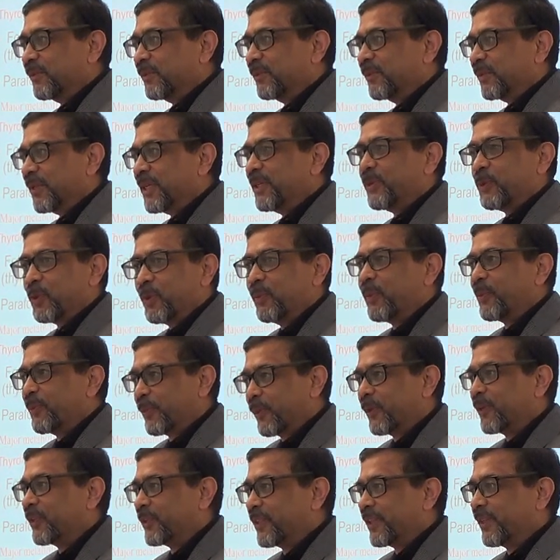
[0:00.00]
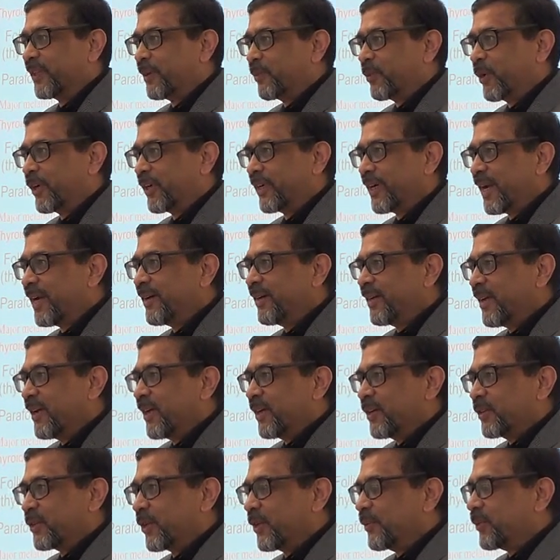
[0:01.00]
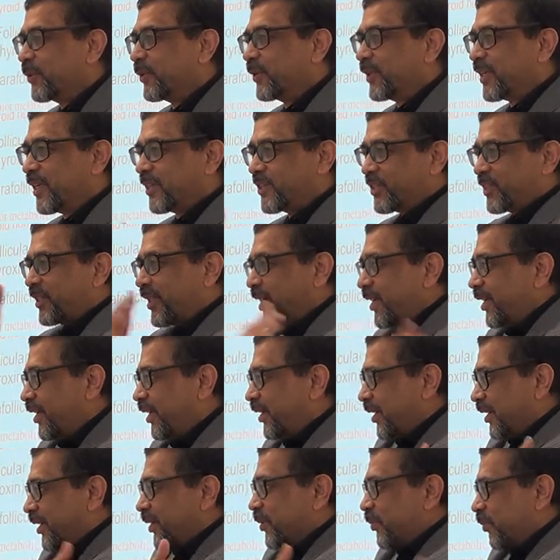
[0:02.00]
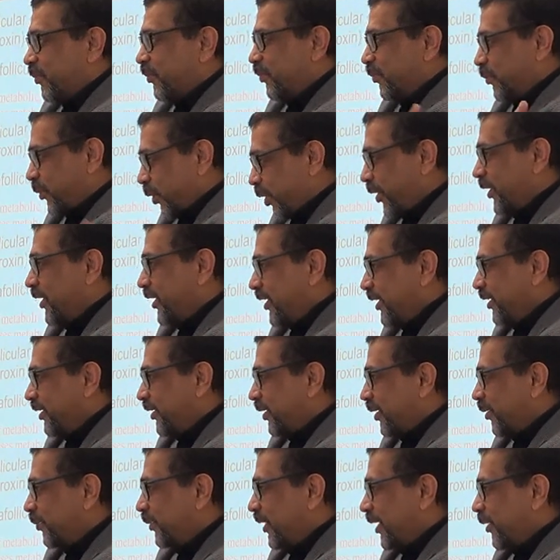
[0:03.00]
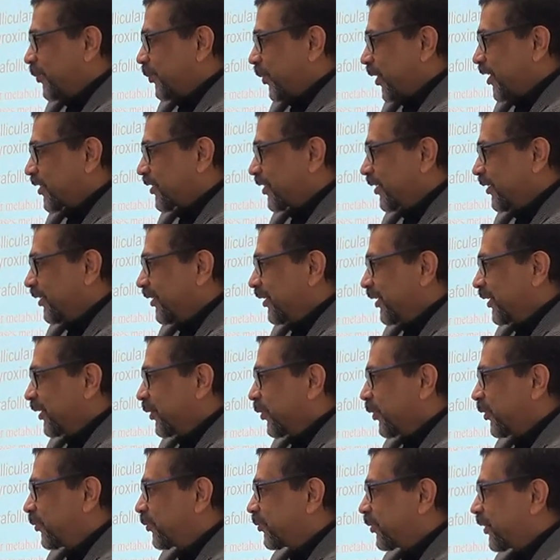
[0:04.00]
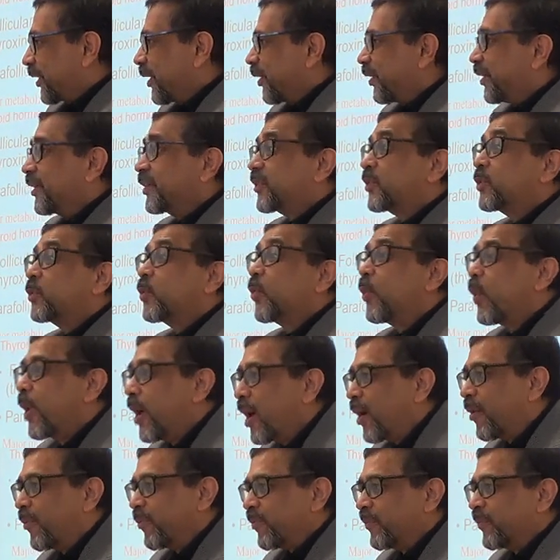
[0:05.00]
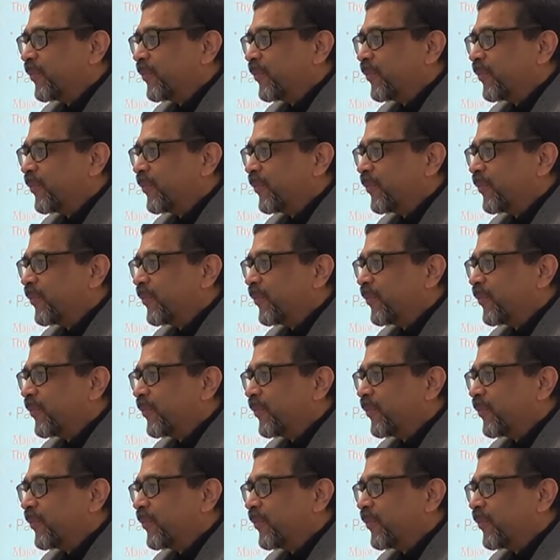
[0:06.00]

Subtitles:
Heat will be produced in the body, right? So if you touch the body of that person, you will feel it's warm,